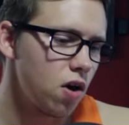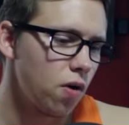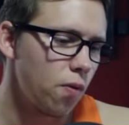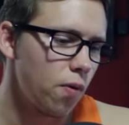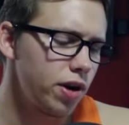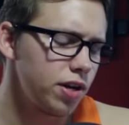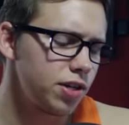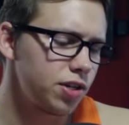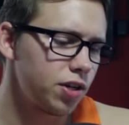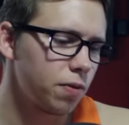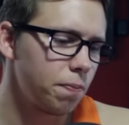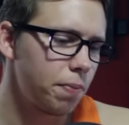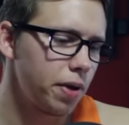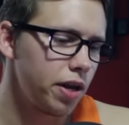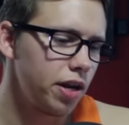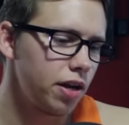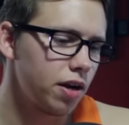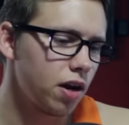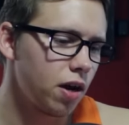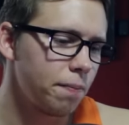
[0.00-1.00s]
what is your
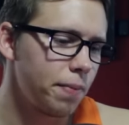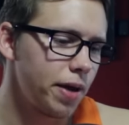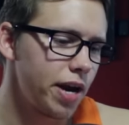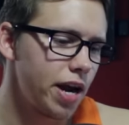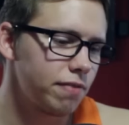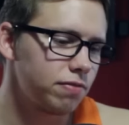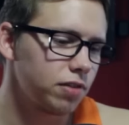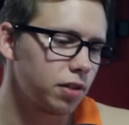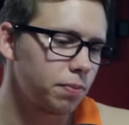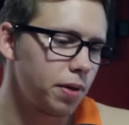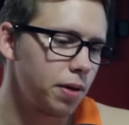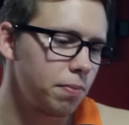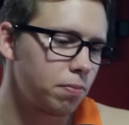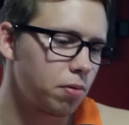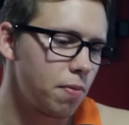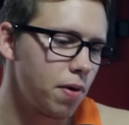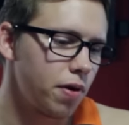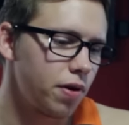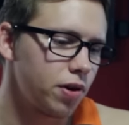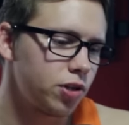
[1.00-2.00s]
opinion on Ben Affleck being
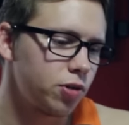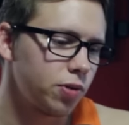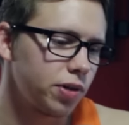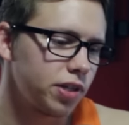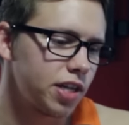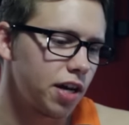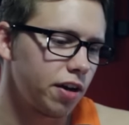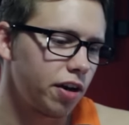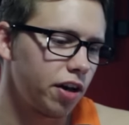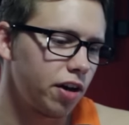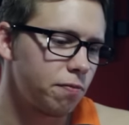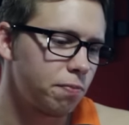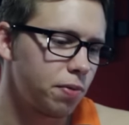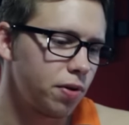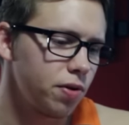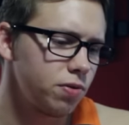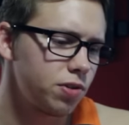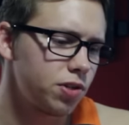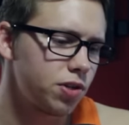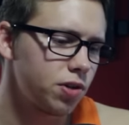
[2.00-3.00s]
promoted to executive
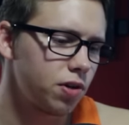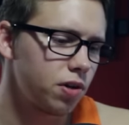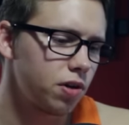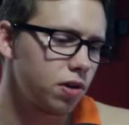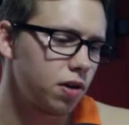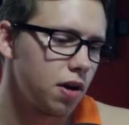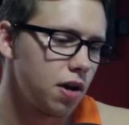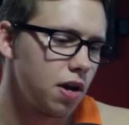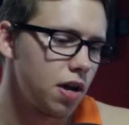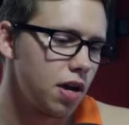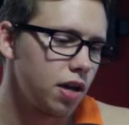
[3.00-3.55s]
producer?